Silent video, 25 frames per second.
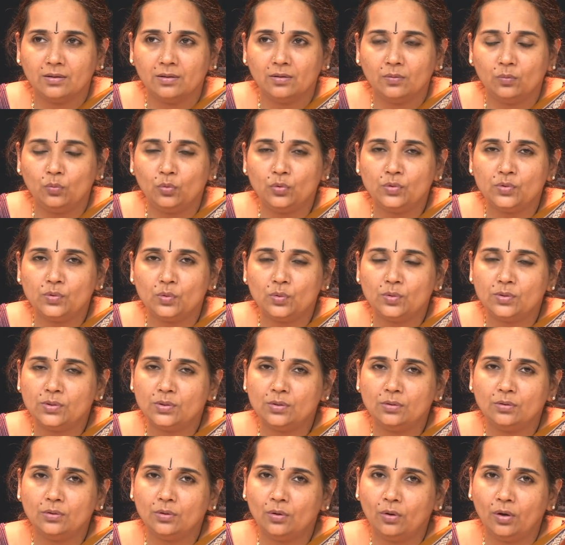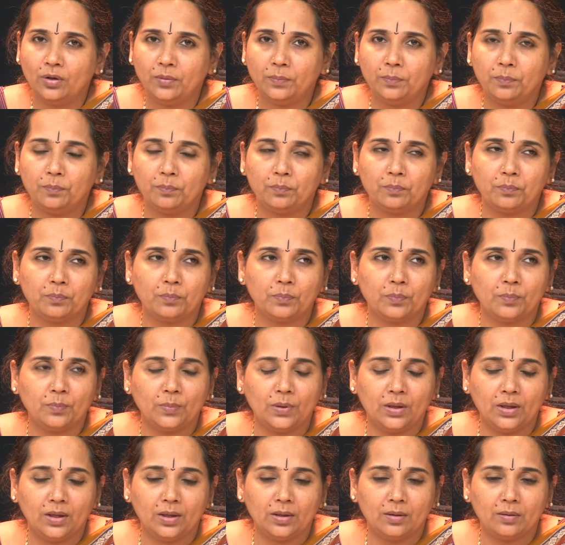was also not
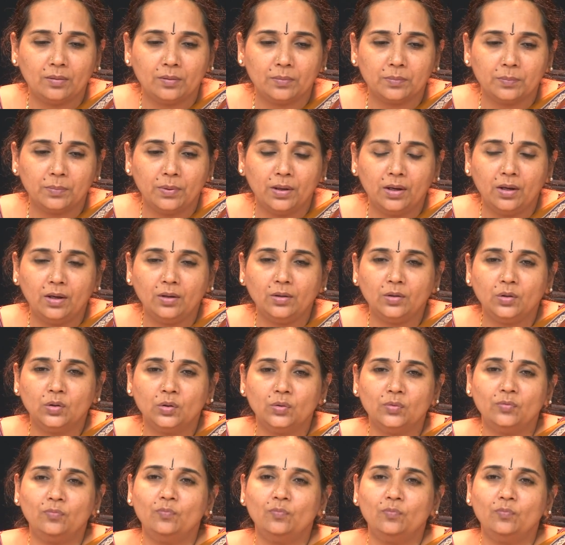part of